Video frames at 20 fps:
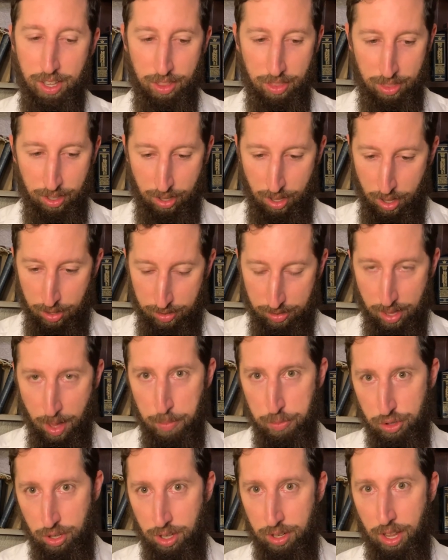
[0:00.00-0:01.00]
the
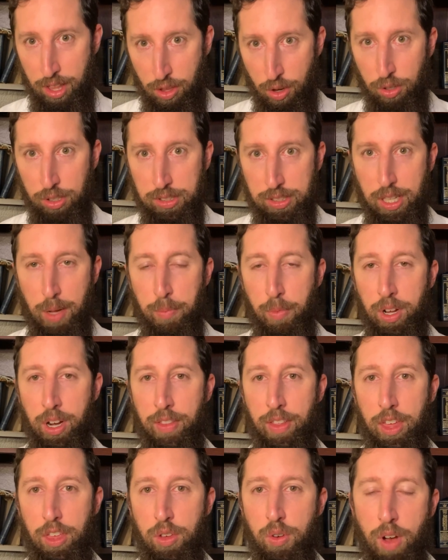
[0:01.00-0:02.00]
assumption that you're someone
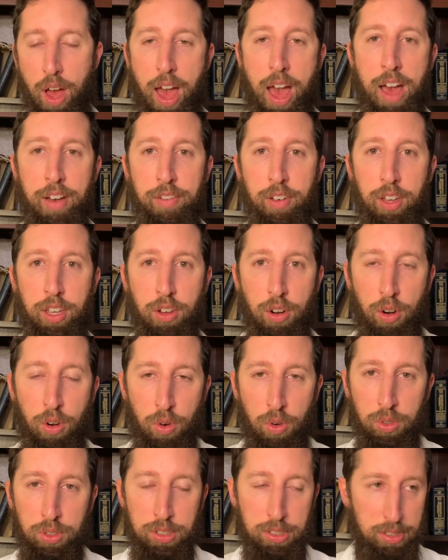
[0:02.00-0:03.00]
and that you have your
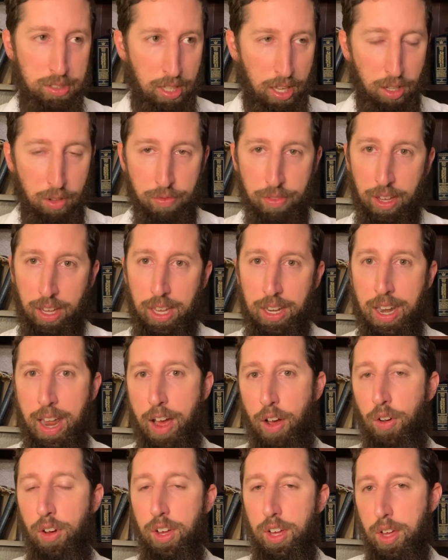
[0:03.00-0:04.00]
own self that can
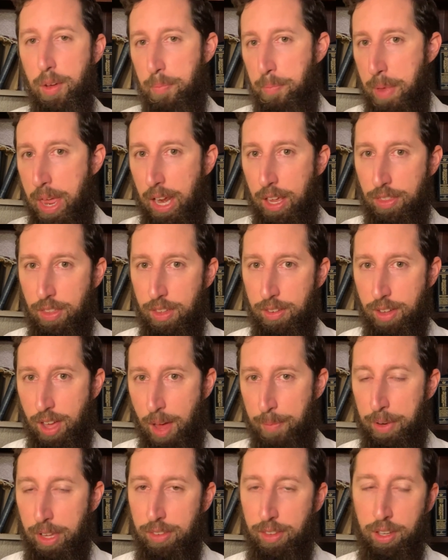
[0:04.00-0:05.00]
now make these
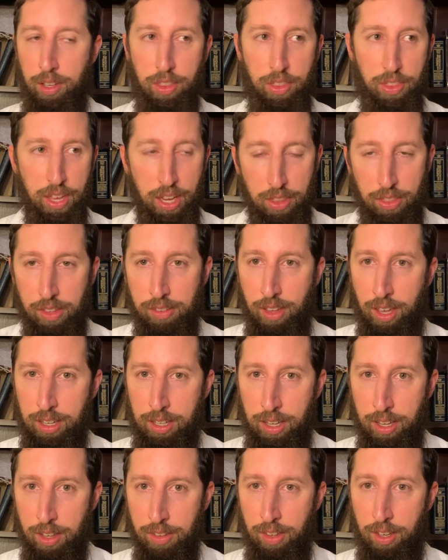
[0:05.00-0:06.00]
comments and think these
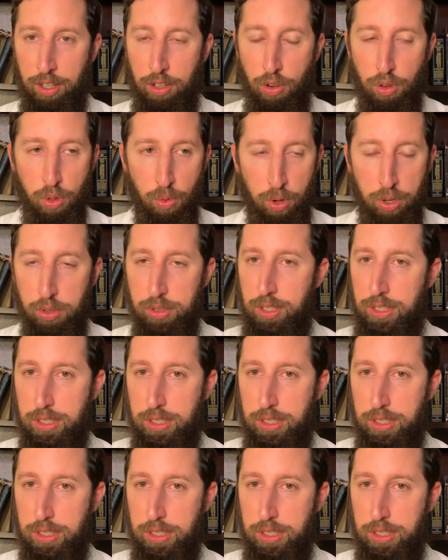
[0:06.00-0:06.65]
ideas, and you're the one who's